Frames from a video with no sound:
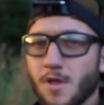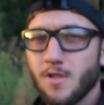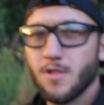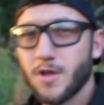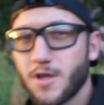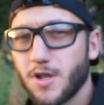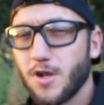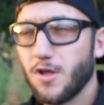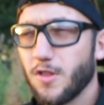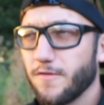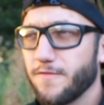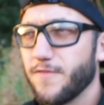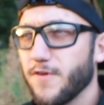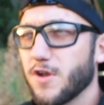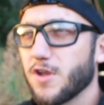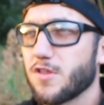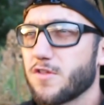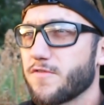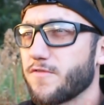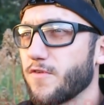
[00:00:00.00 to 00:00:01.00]
look at all the
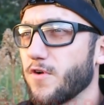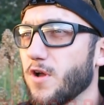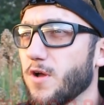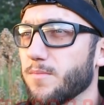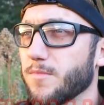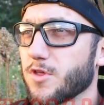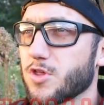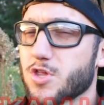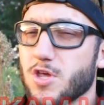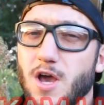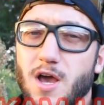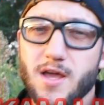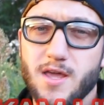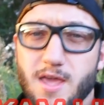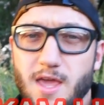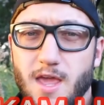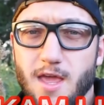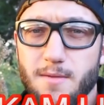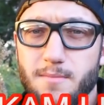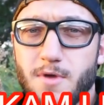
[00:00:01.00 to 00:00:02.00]
footage from the
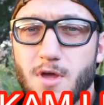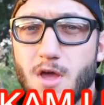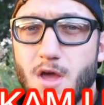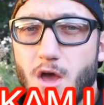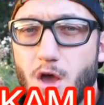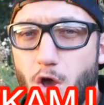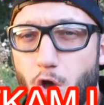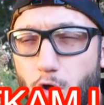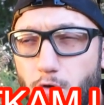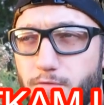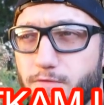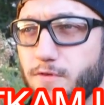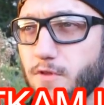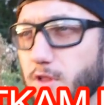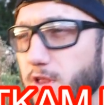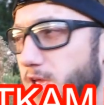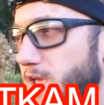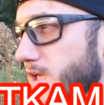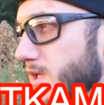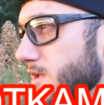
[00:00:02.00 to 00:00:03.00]
ShotKam.
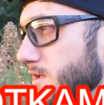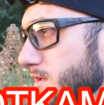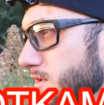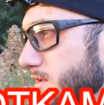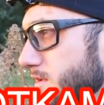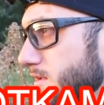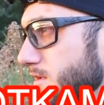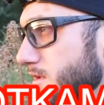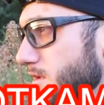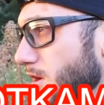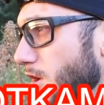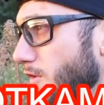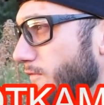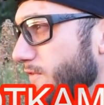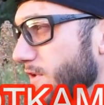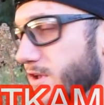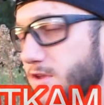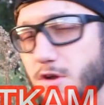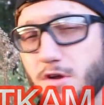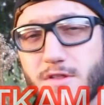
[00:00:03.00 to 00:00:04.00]
Hopefully,
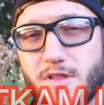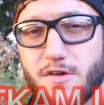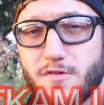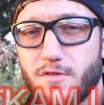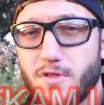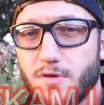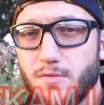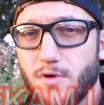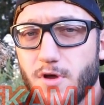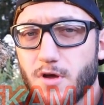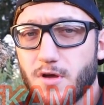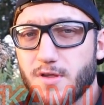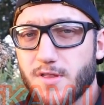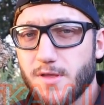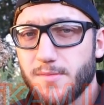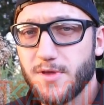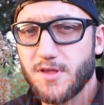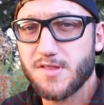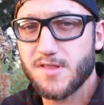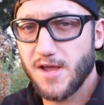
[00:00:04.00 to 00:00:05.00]
hopefully it turns out really well because
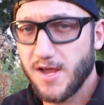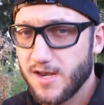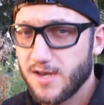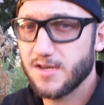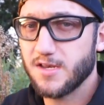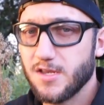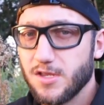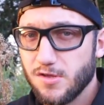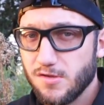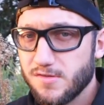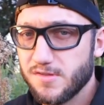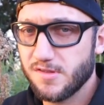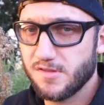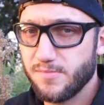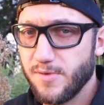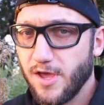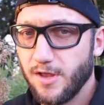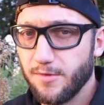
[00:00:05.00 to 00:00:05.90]
I'm excited to use this bad